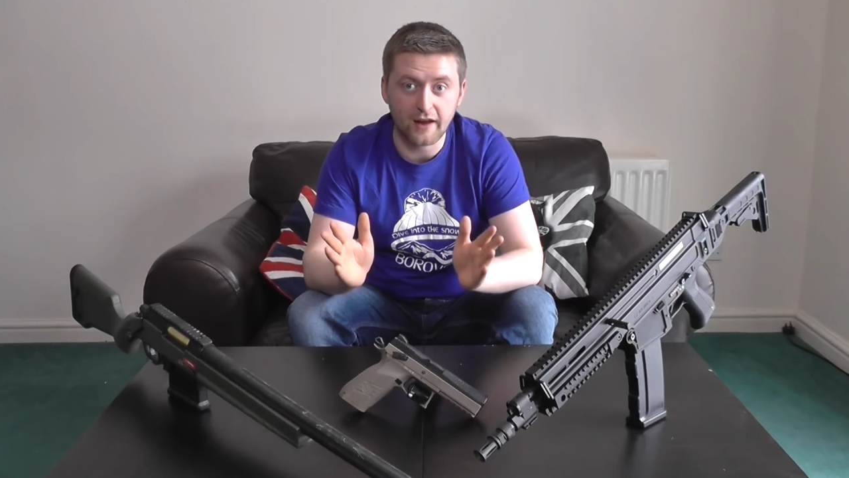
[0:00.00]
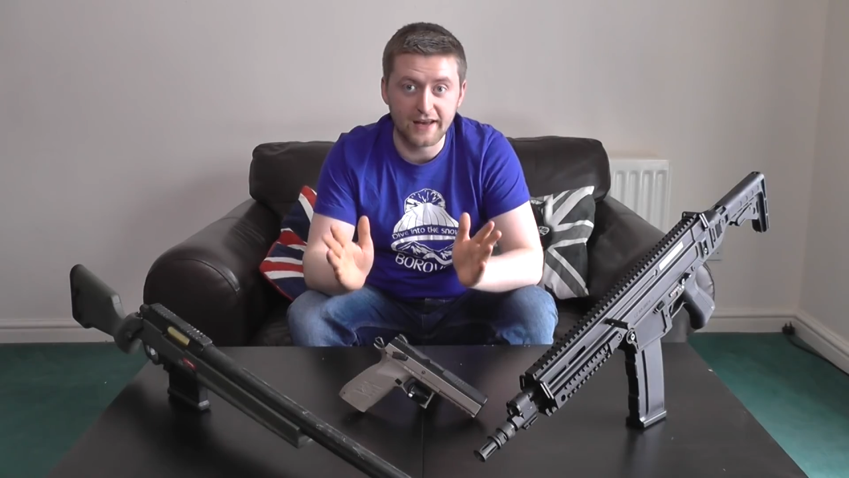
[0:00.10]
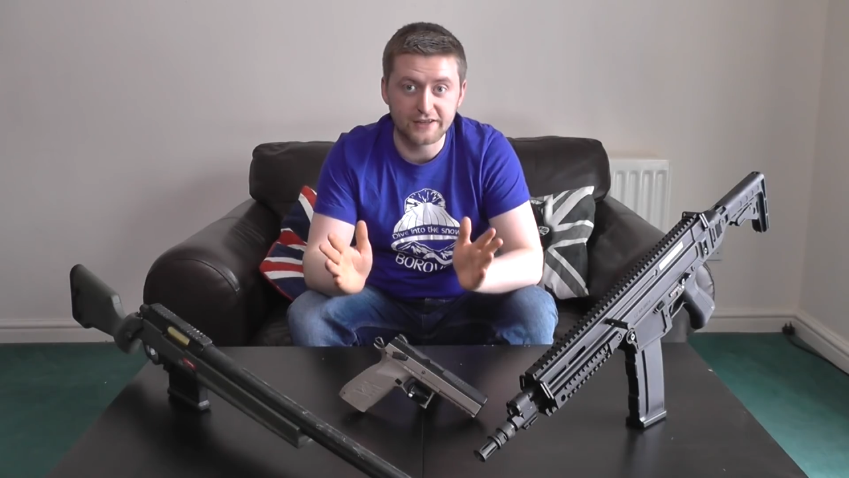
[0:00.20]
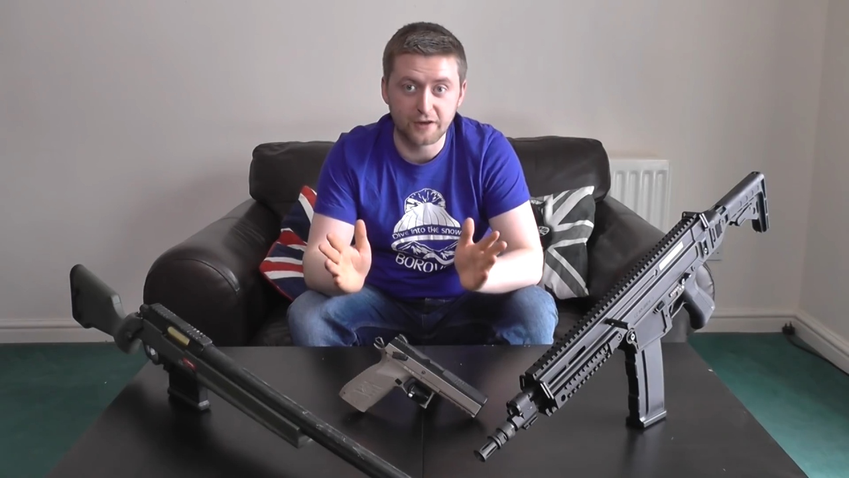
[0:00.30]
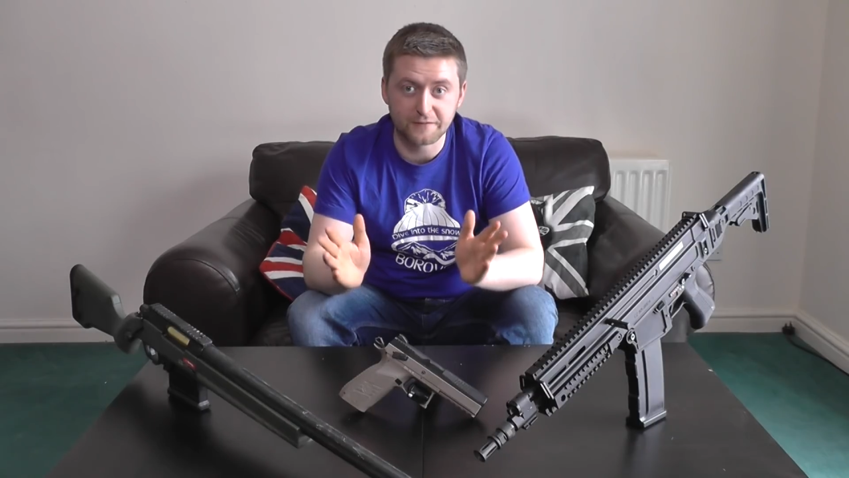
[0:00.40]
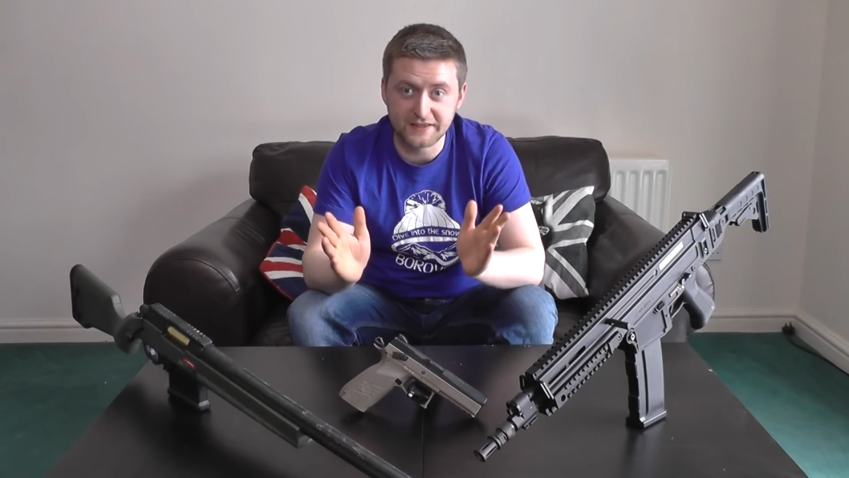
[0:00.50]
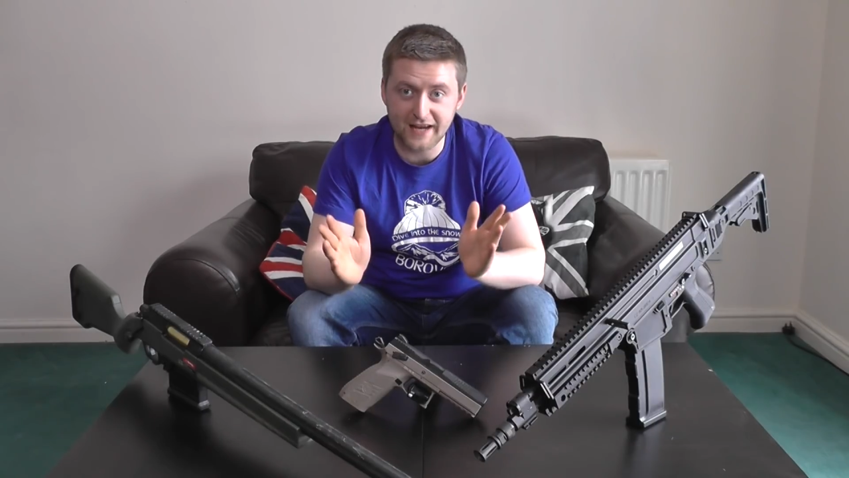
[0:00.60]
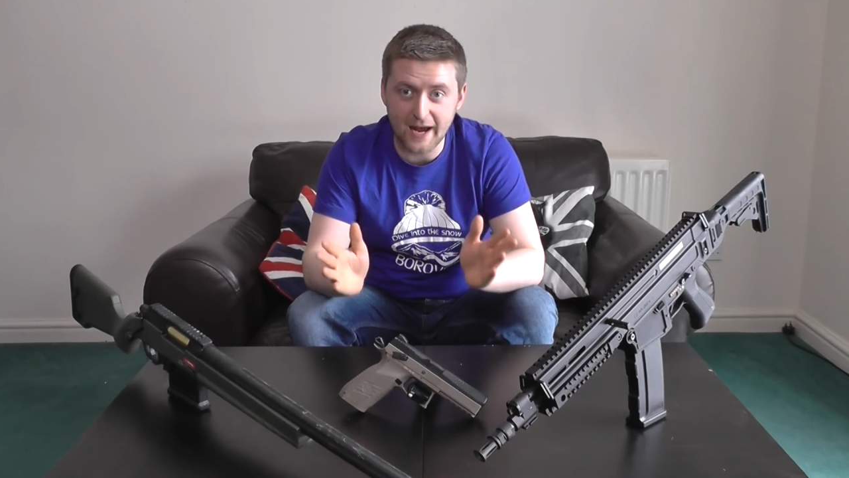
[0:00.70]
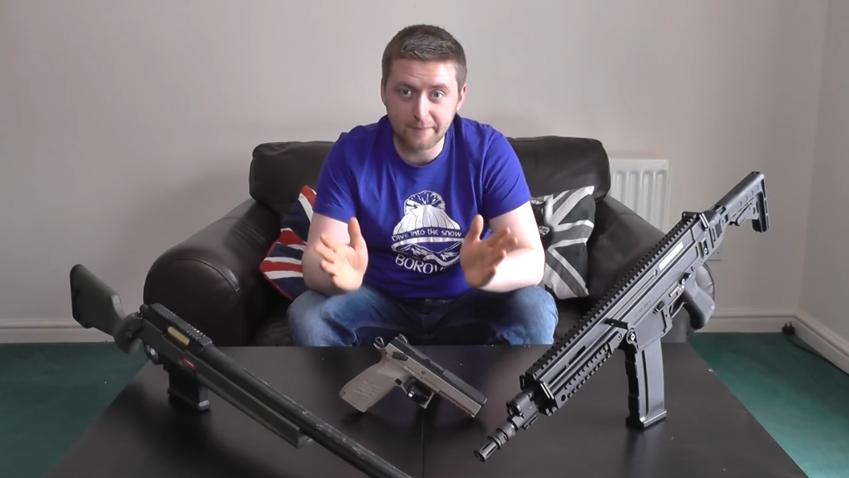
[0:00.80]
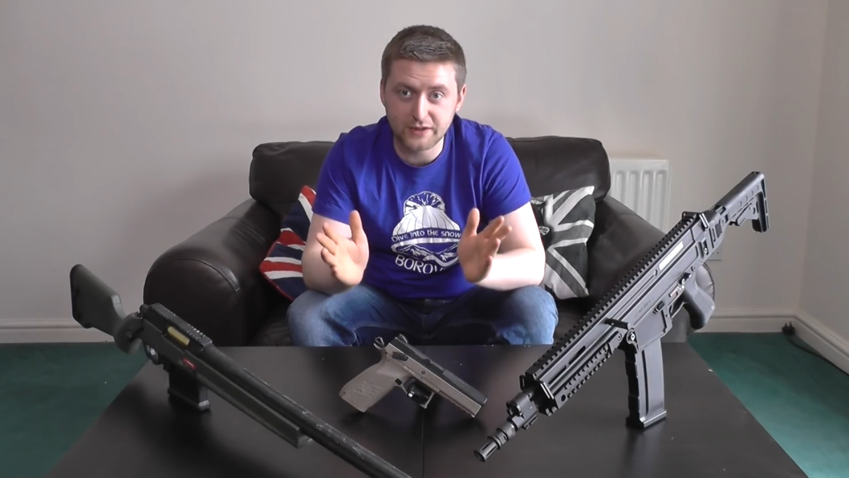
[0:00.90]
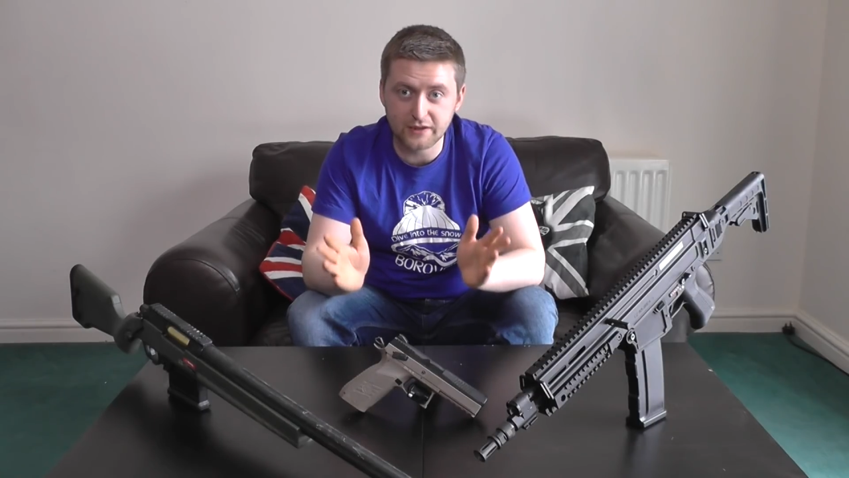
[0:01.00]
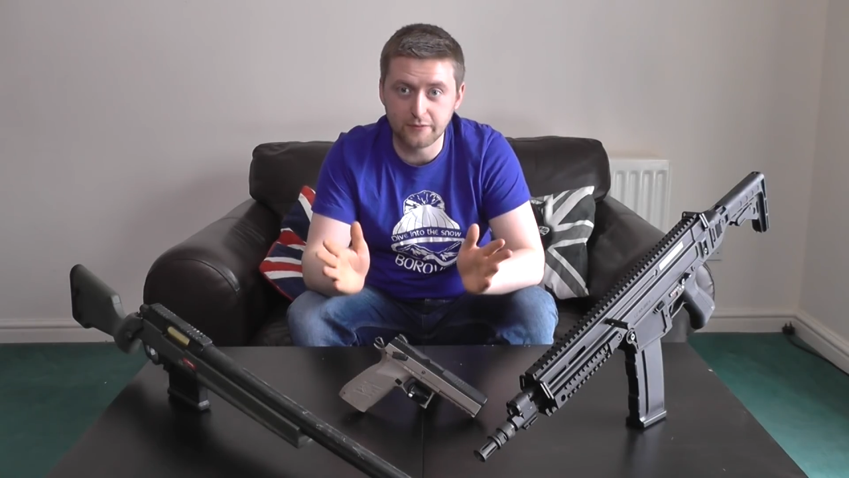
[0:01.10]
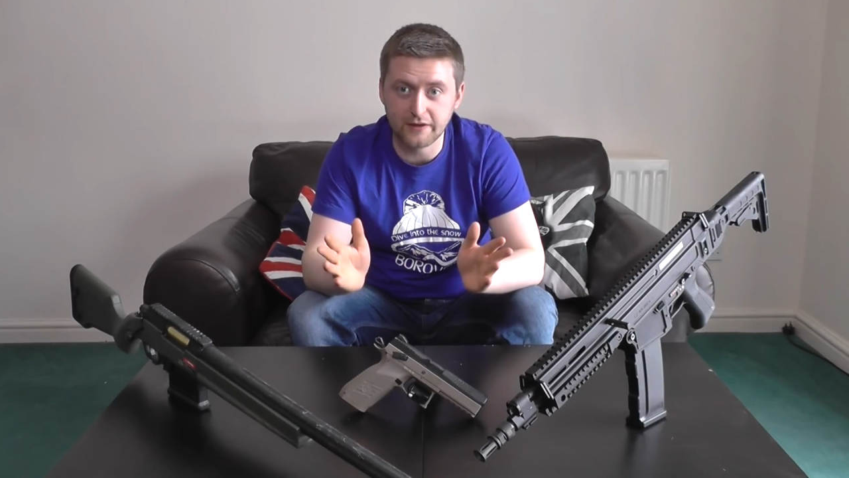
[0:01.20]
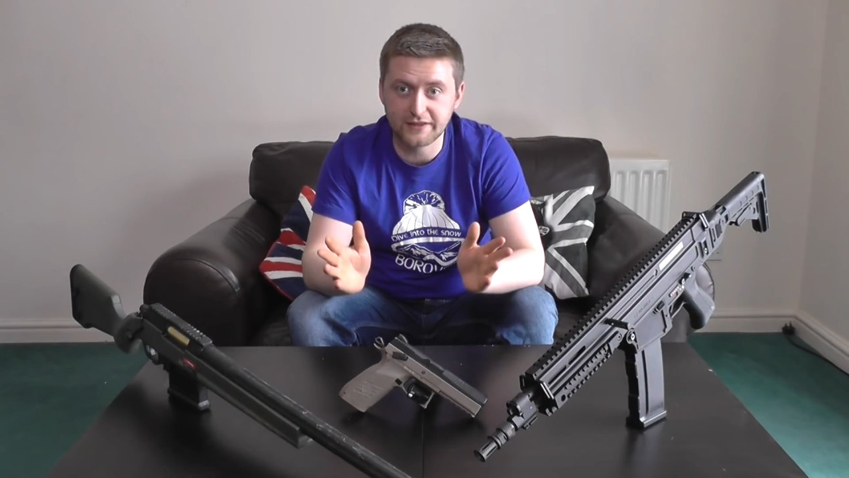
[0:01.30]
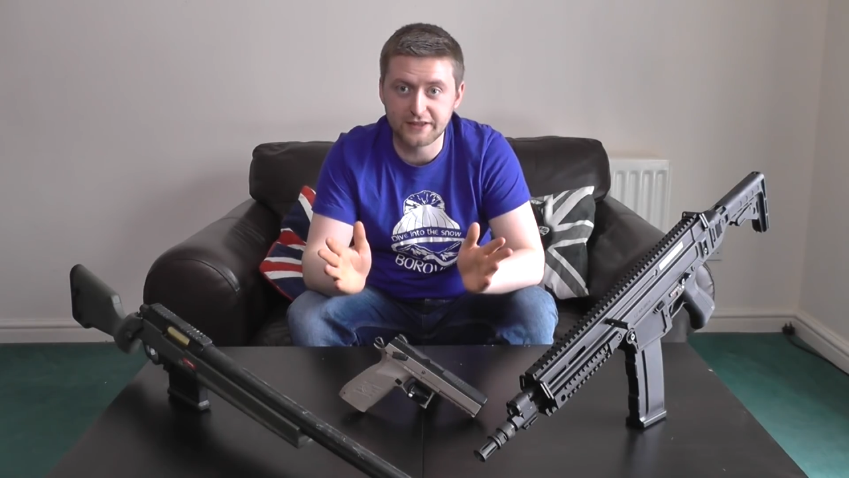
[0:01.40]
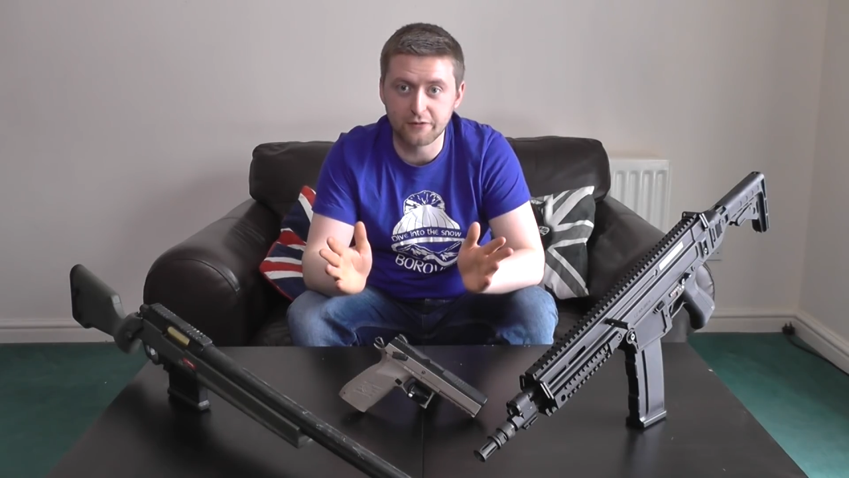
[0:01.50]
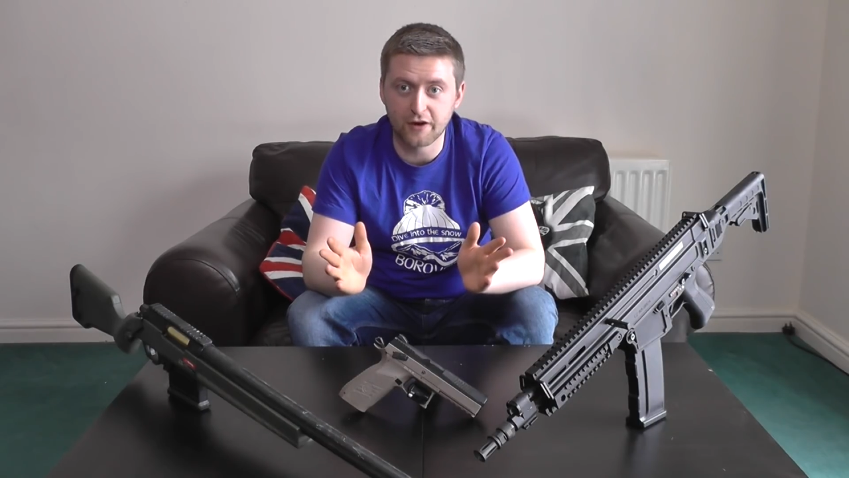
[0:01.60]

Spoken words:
Airsoft is absolutely still